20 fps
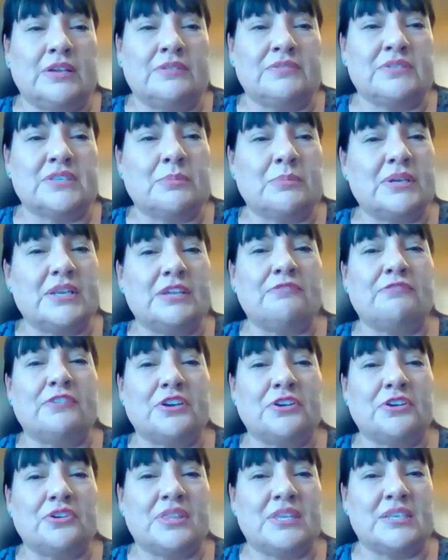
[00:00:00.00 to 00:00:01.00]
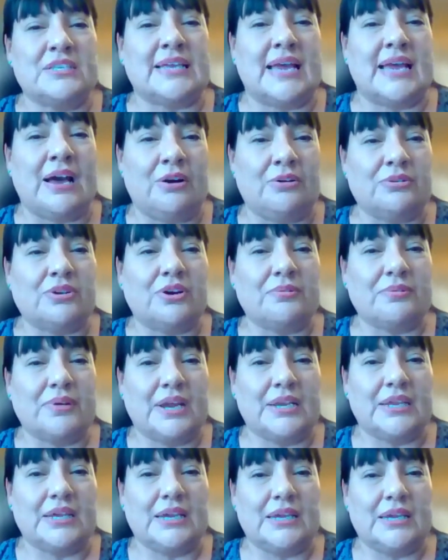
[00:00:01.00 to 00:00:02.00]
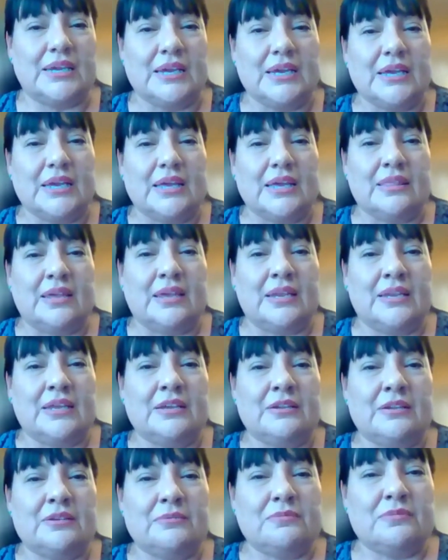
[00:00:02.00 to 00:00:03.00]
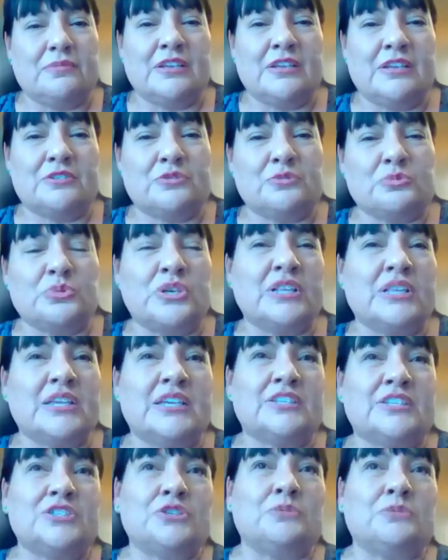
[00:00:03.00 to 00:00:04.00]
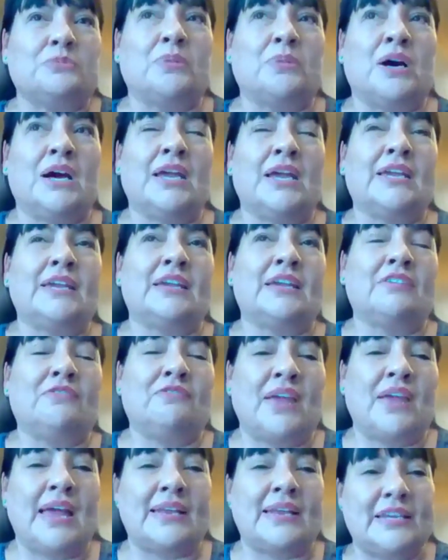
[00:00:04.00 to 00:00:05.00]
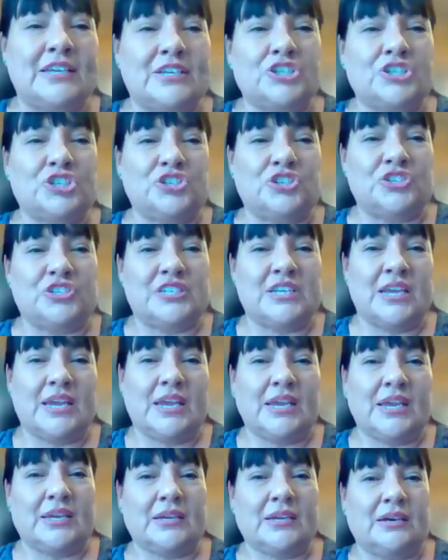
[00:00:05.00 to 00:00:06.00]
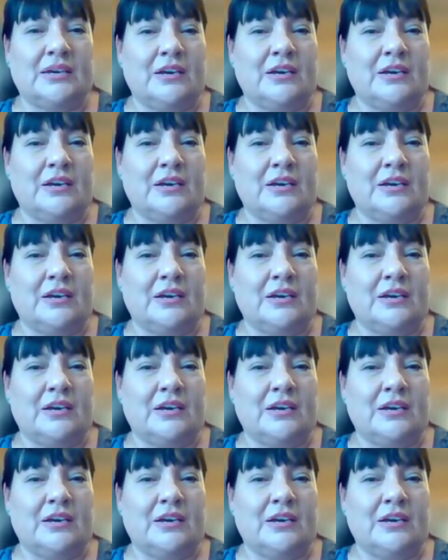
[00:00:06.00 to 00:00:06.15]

If somebody figured this out already, then it's really to my advantage to take